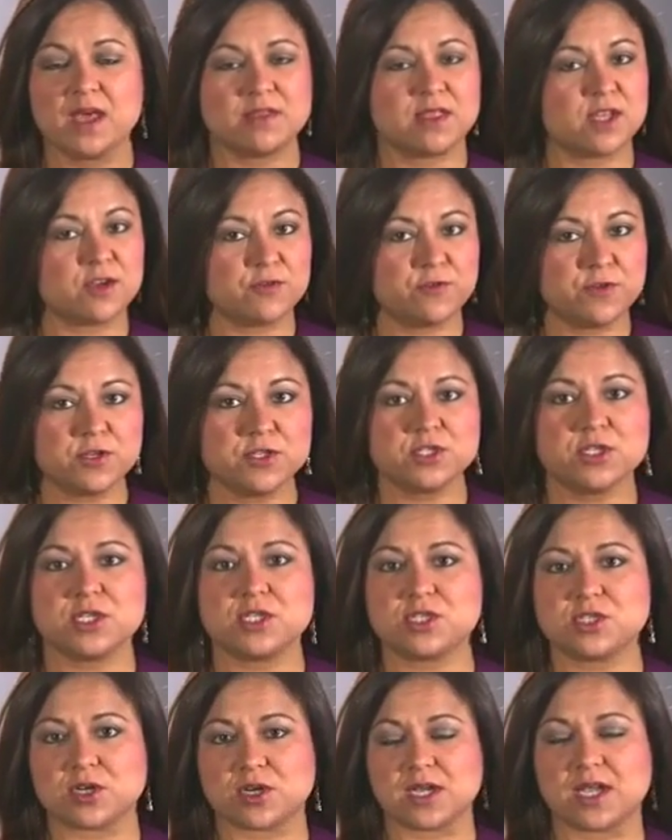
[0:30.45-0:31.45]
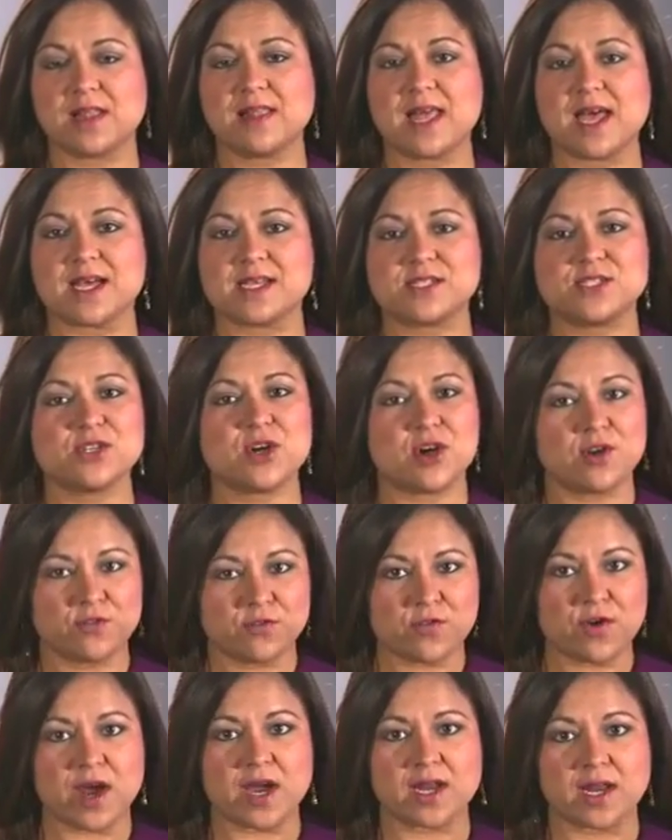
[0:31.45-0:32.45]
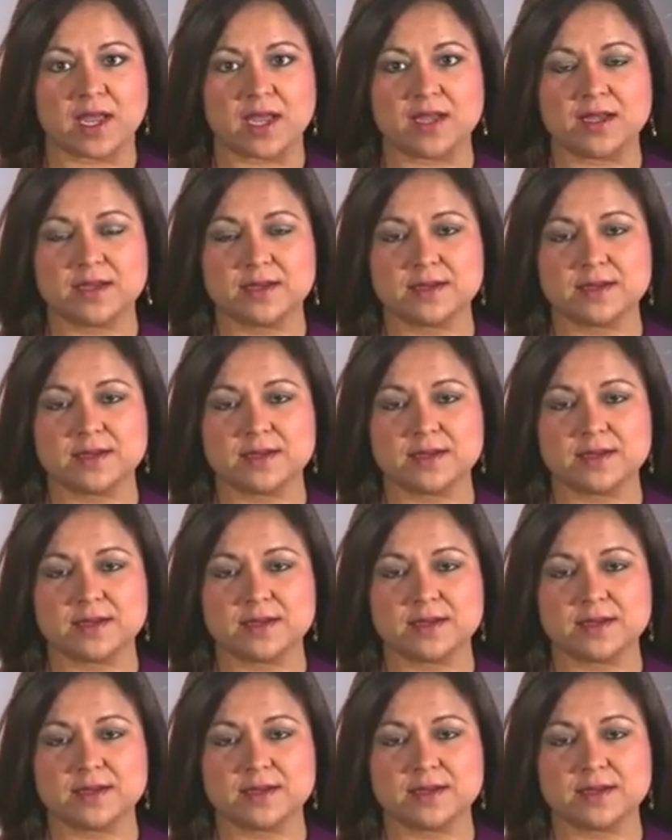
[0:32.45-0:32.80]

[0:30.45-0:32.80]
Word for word: They officially started class on Friday.